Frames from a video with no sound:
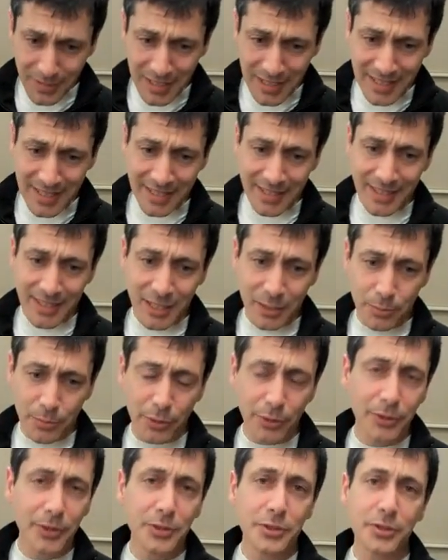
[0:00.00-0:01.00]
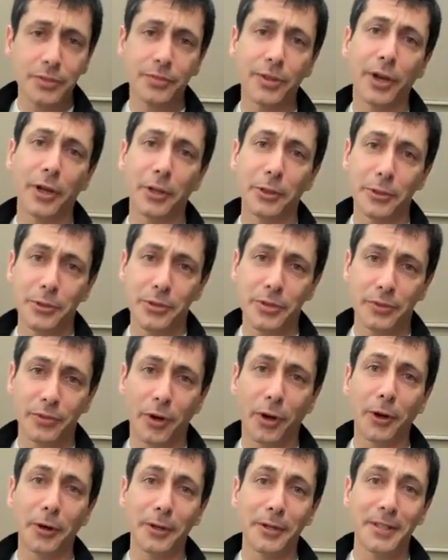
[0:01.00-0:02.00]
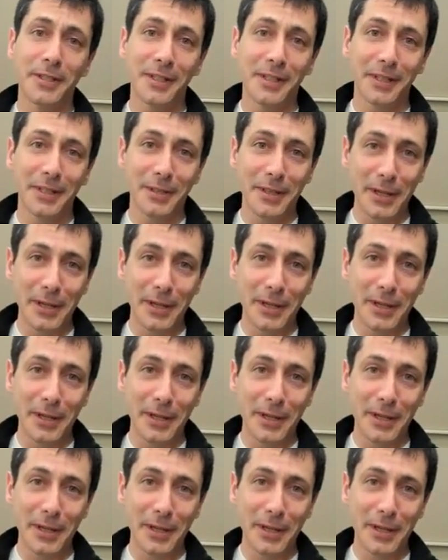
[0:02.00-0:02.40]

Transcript: that the billions of dollars of R&D